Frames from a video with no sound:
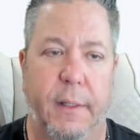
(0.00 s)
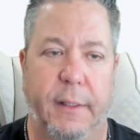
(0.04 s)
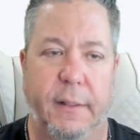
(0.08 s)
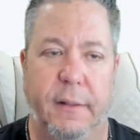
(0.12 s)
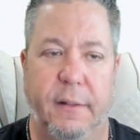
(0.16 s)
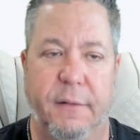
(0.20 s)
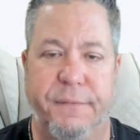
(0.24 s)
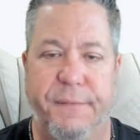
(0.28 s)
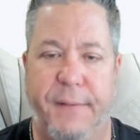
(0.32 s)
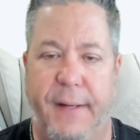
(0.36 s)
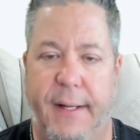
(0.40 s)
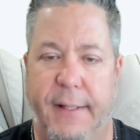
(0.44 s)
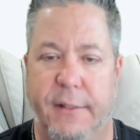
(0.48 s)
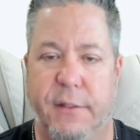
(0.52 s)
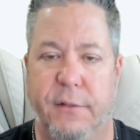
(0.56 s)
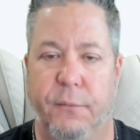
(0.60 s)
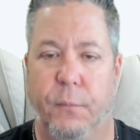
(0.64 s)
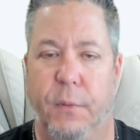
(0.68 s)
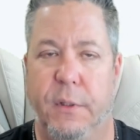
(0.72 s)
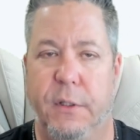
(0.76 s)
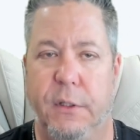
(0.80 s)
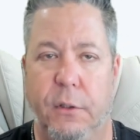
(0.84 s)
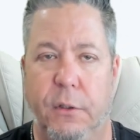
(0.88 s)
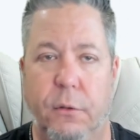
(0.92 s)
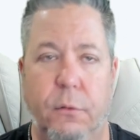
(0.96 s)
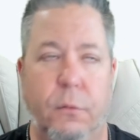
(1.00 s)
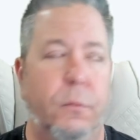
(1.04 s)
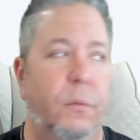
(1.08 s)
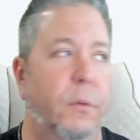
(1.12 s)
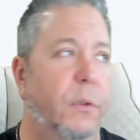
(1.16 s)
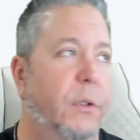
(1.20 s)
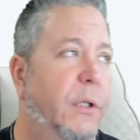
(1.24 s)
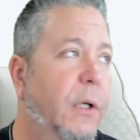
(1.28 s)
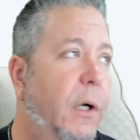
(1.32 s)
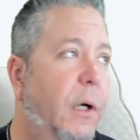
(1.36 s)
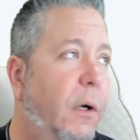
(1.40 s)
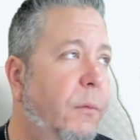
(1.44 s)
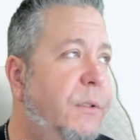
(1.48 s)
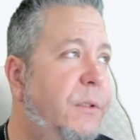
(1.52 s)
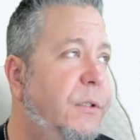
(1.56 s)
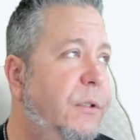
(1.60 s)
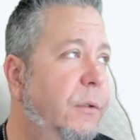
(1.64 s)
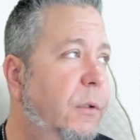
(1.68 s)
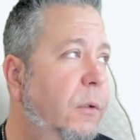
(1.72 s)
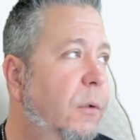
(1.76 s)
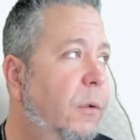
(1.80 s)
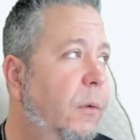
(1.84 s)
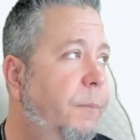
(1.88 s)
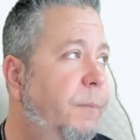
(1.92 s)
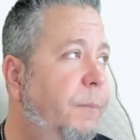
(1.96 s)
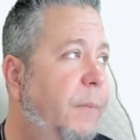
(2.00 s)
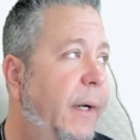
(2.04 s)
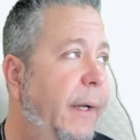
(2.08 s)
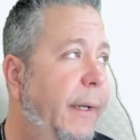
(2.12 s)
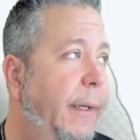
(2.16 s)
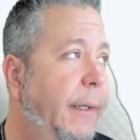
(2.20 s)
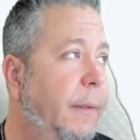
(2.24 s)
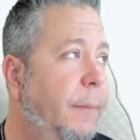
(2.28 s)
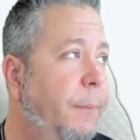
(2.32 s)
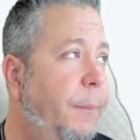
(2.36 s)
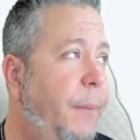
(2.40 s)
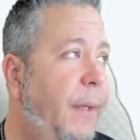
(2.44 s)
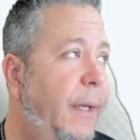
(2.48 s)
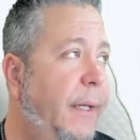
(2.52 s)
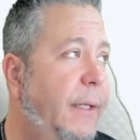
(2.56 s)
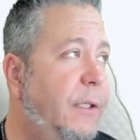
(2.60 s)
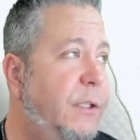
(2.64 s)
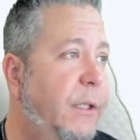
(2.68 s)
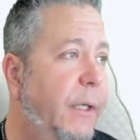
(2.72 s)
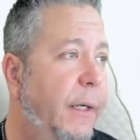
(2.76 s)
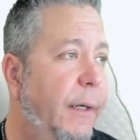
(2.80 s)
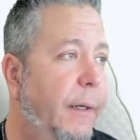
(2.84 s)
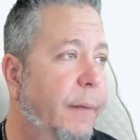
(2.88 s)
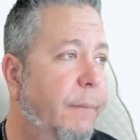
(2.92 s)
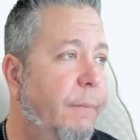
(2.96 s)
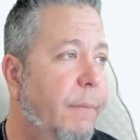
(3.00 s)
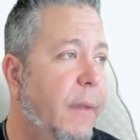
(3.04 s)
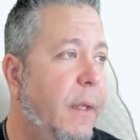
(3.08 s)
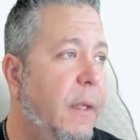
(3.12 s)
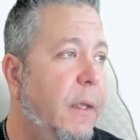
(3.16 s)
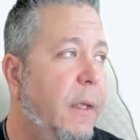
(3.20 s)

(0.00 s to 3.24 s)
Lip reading: And in fact, when you go to my page here